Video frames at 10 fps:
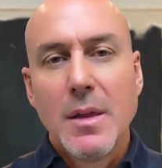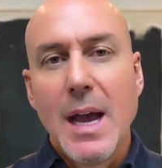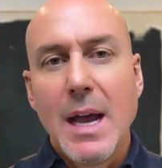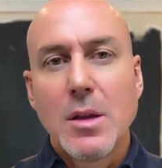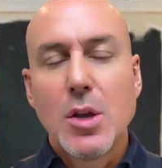
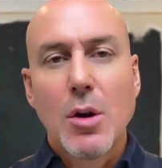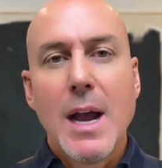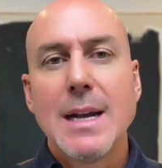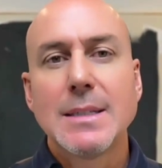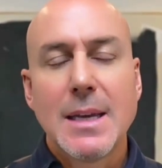that you're
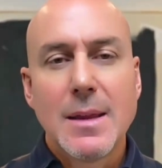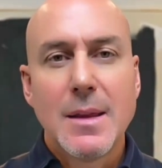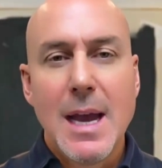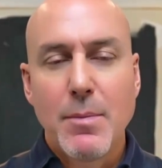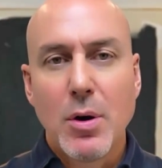
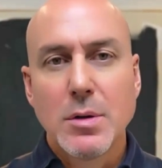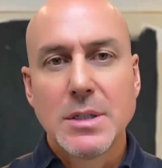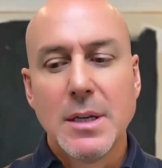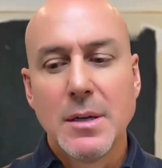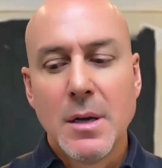asking that
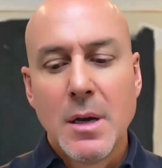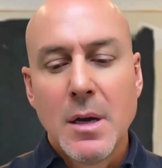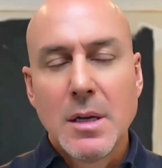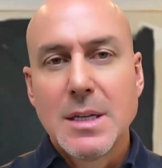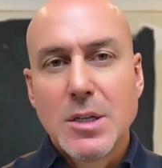person,
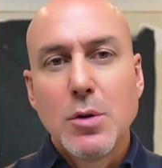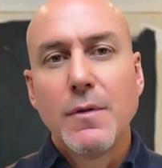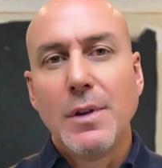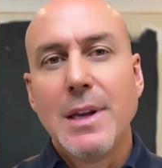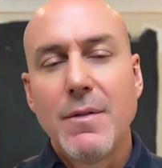since
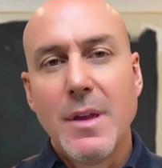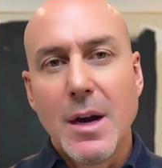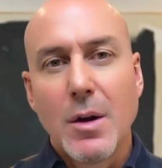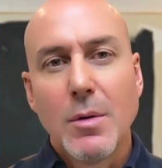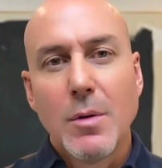you've lived
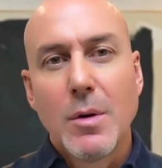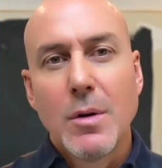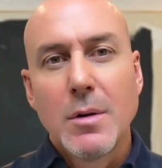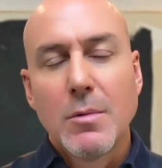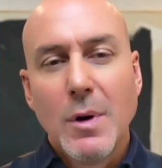there,
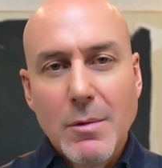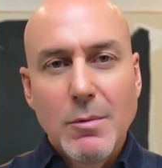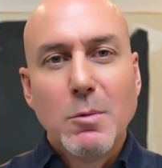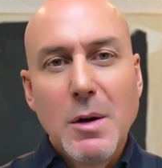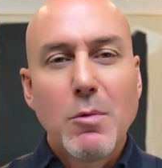what
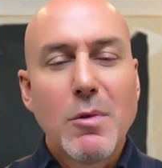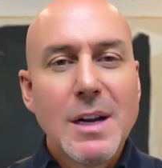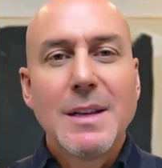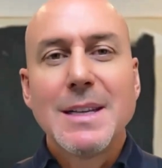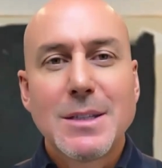
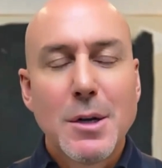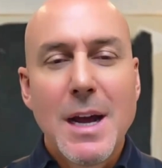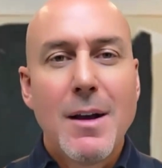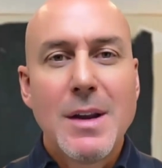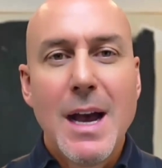really stood
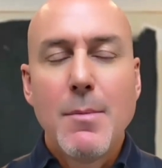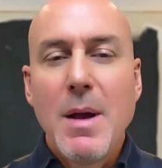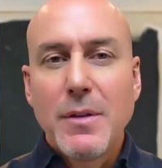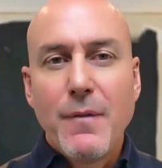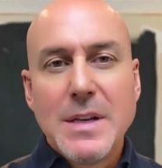out, not
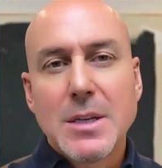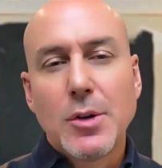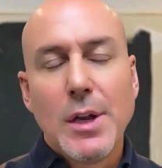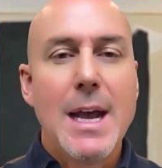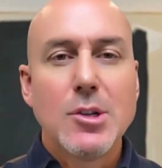about the
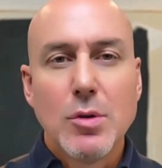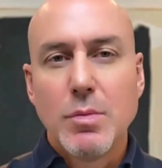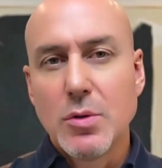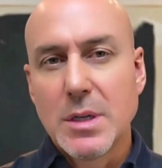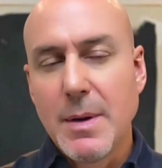physical
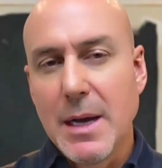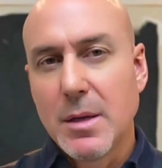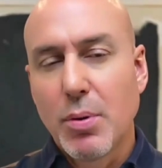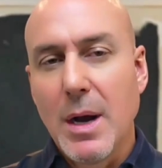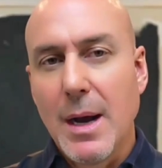attributes
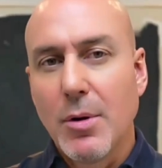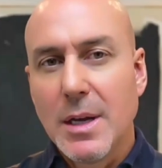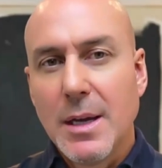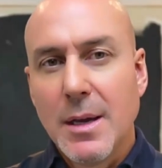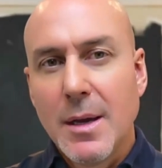about the
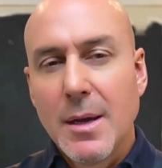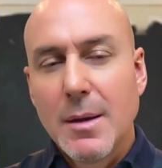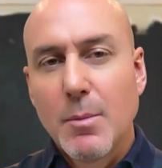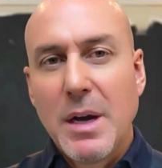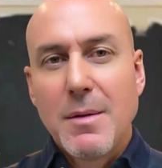property,
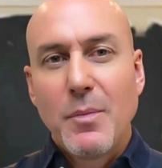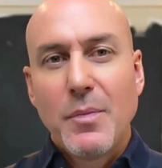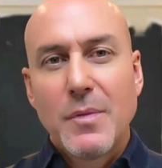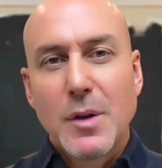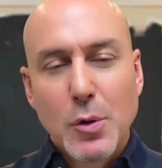but
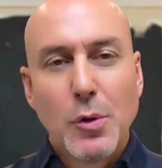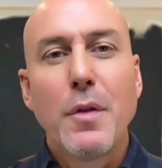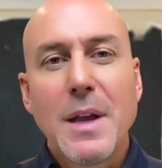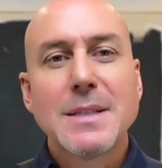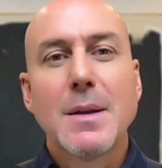the cool
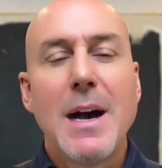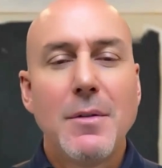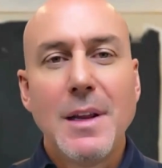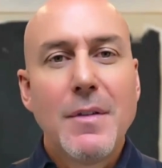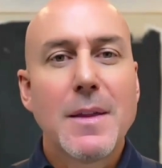things
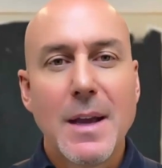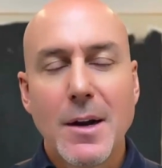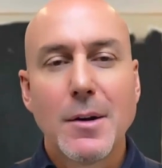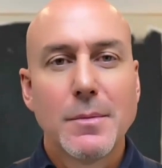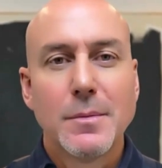about living
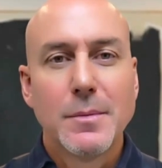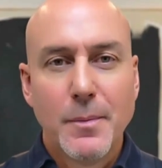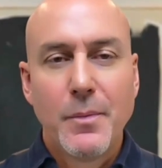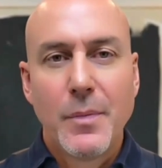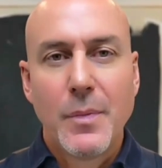there,
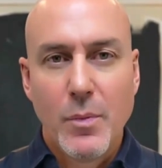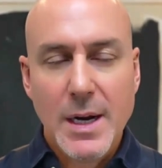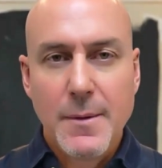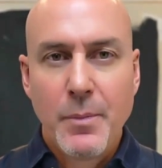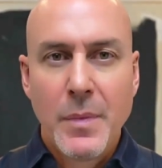
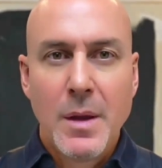right?